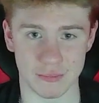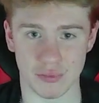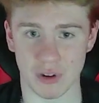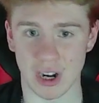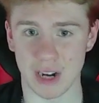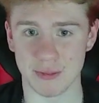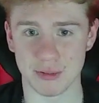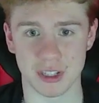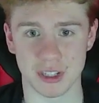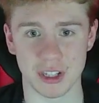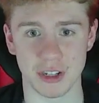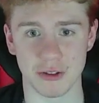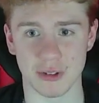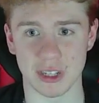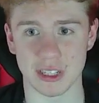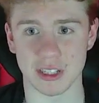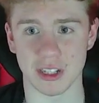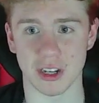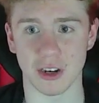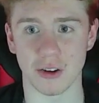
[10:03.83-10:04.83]
Props to Yuki
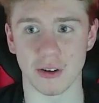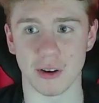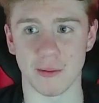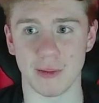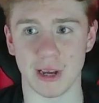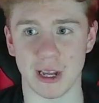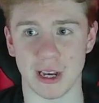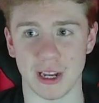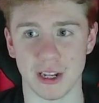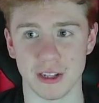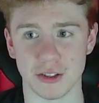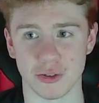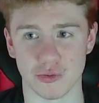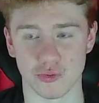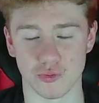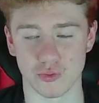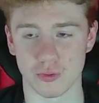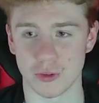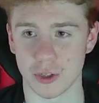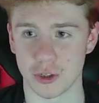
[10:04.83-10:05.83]
Tsunoda, man. He's
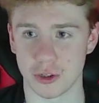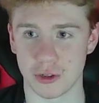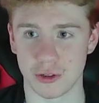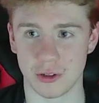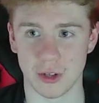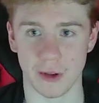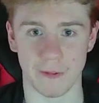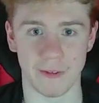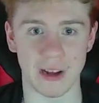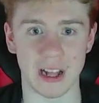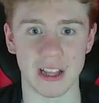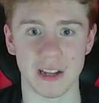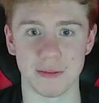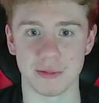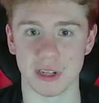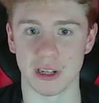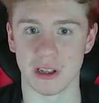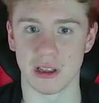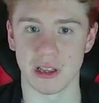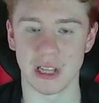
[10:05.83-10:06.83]
developed
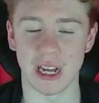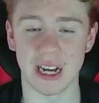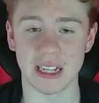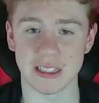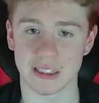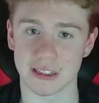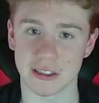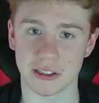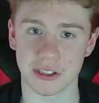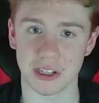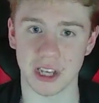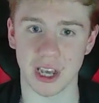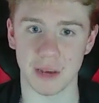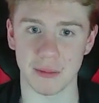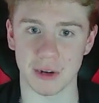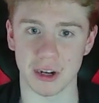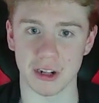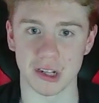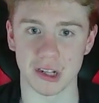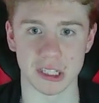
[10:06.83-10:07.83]
a lot since he came
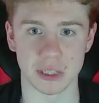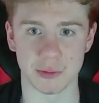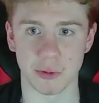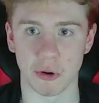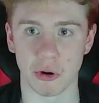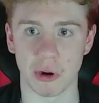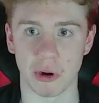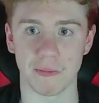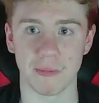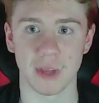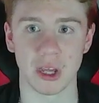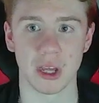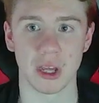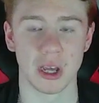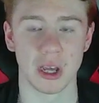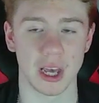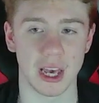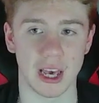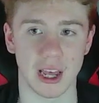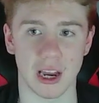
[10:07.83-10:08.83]
into the sport.
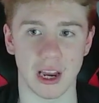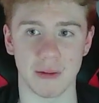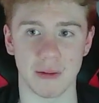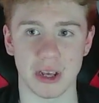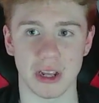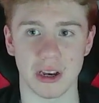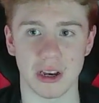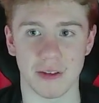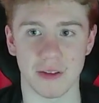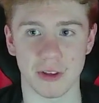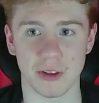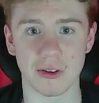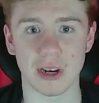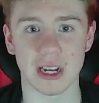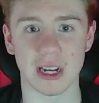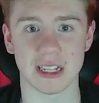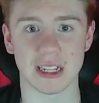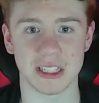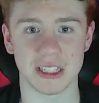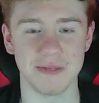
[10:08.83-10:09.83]
And I mean, if you
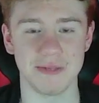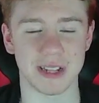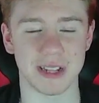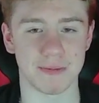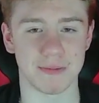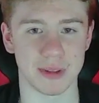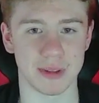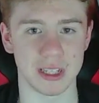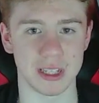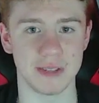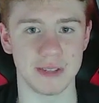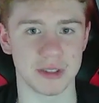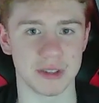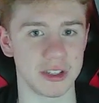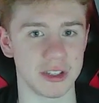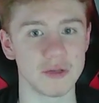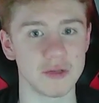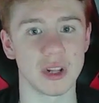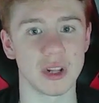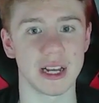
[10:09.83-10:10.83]
got a team that believes in
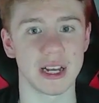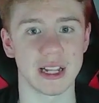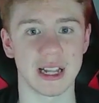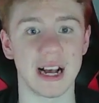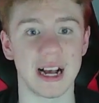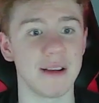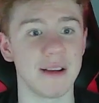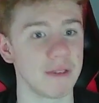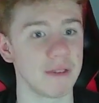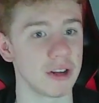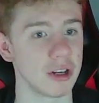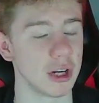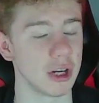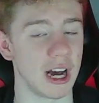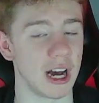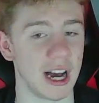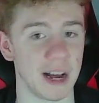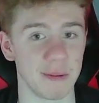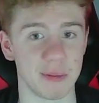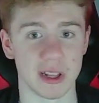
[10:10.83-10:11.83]
you like that,
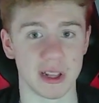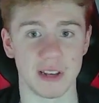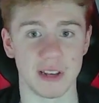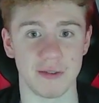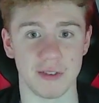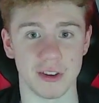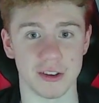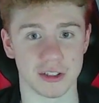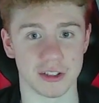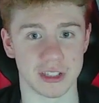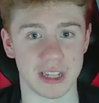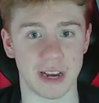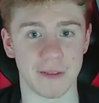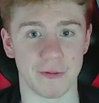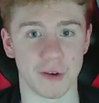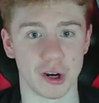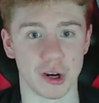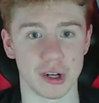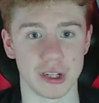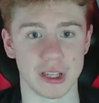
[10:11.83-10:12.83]
I believe you're set
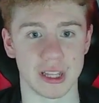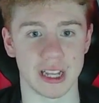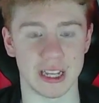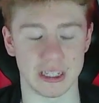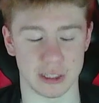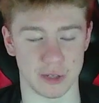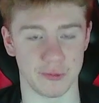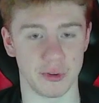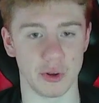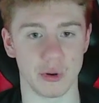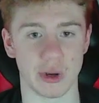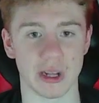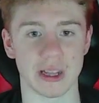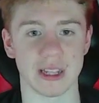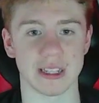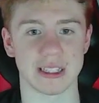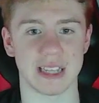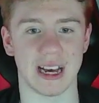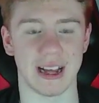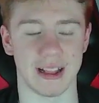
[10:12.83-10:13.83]
for good things if you've got the
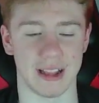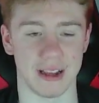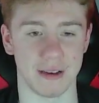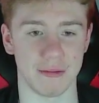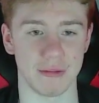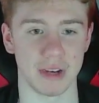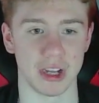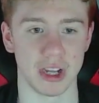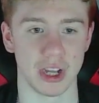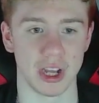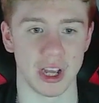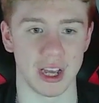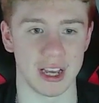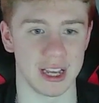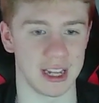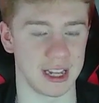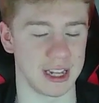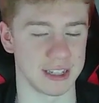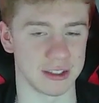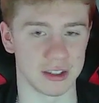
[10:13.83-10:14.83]
talent.
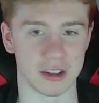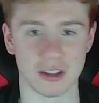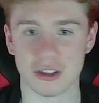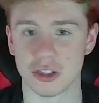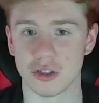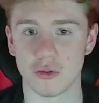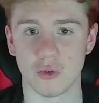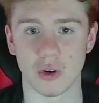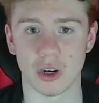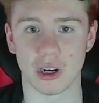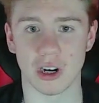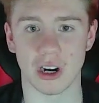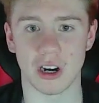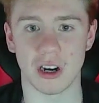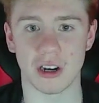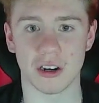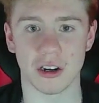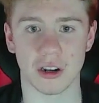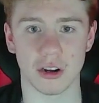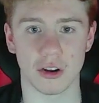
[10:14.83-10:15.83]
And as long as you work
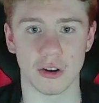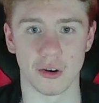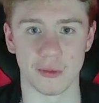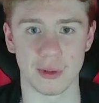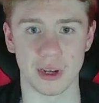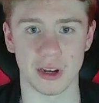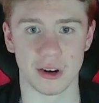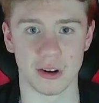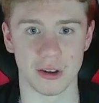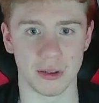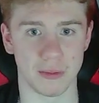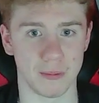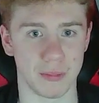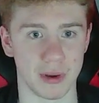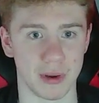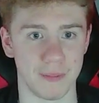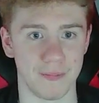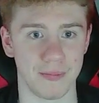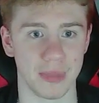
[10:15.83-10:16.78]
hard, you'll be golden. But